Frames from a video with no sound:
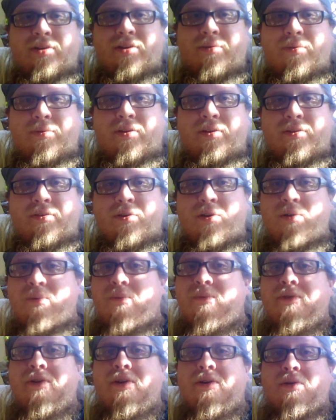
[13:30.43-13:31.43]
Anyways,
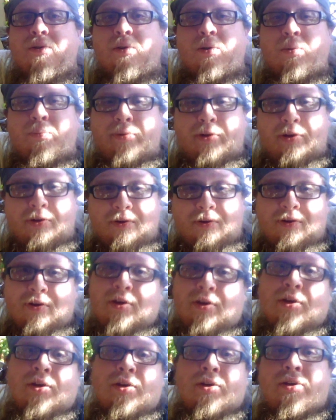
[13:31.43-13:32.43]
hope your
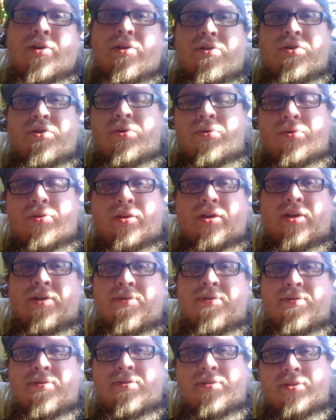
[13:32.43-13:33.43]

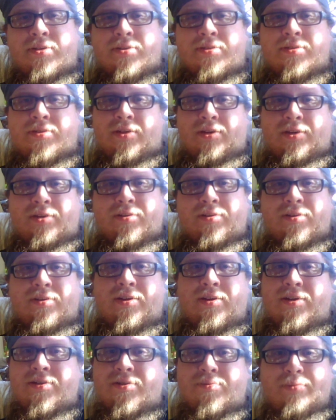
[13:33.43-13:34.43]
2016
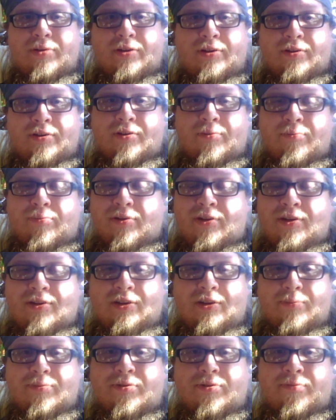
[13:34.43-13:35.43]
hasn't been a
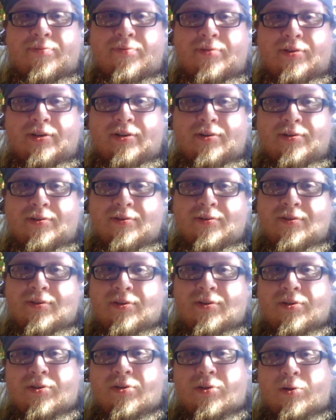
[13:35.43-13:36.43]
complete dumpster fire.
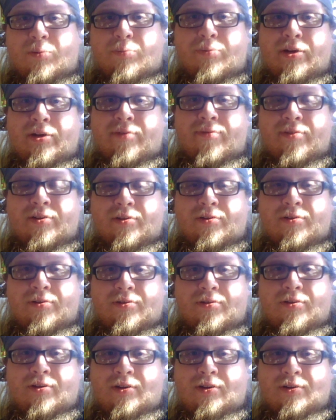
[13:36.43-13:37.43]
Hope you're having a
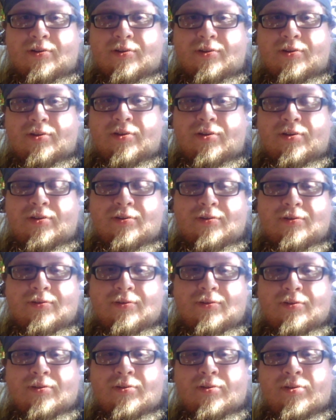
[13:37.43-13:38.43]
good holiday.
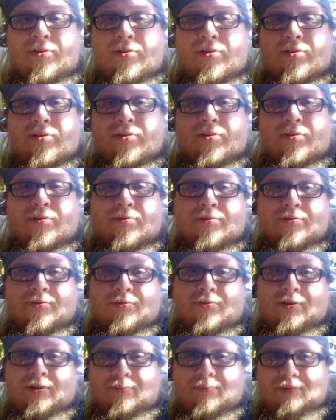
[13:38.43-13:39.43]
This is
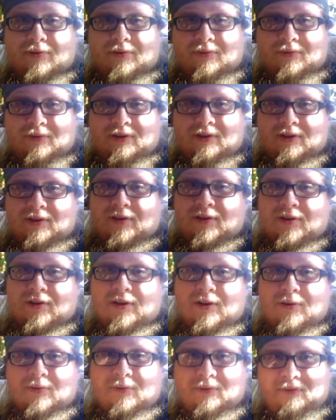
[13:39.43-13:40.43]
Dreadbolt, and
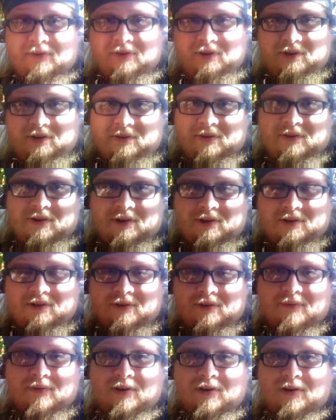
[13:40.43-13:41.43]
I will see you in
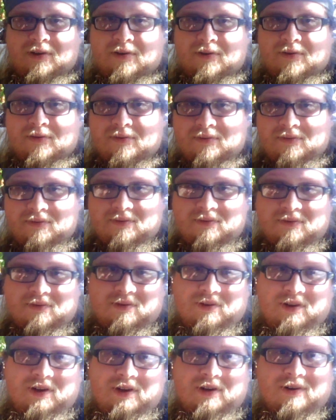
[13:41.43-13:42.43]
another video
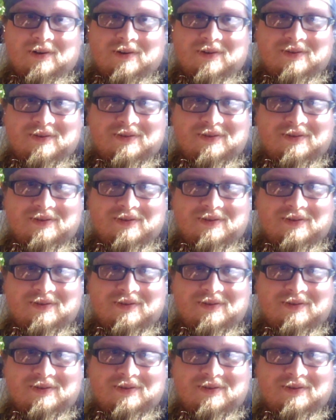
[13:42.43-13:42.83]
later.